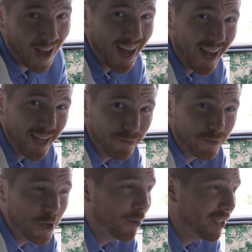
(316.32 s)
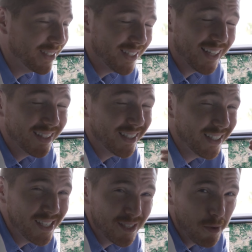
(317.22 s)
I've noticed that the
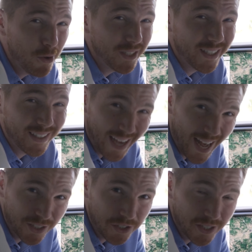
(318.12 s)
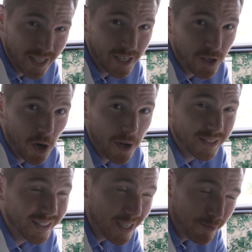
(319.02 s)
gizmos and gadgets here
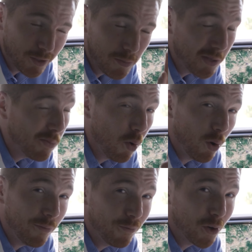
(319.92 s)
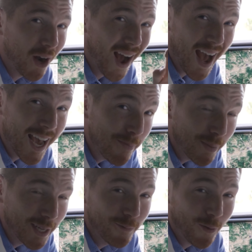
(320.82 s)
seem to be more for hype
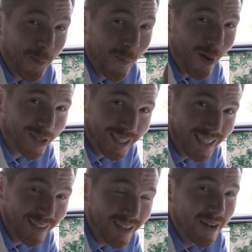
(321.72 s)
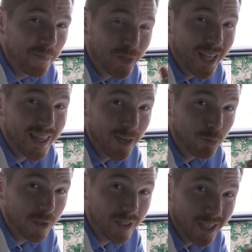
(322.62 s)
and for marketing than they
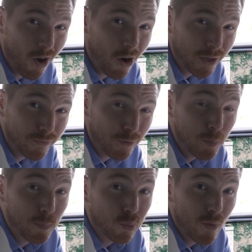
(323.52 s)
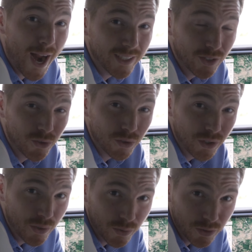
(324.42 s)
really are for practical
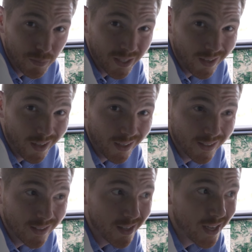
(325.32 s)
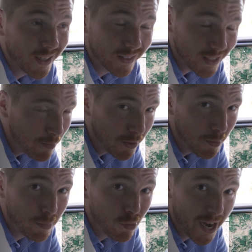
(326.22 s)
use, because they seem to
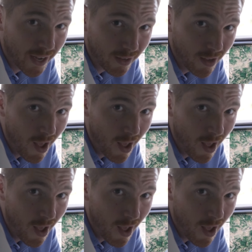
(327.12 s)
break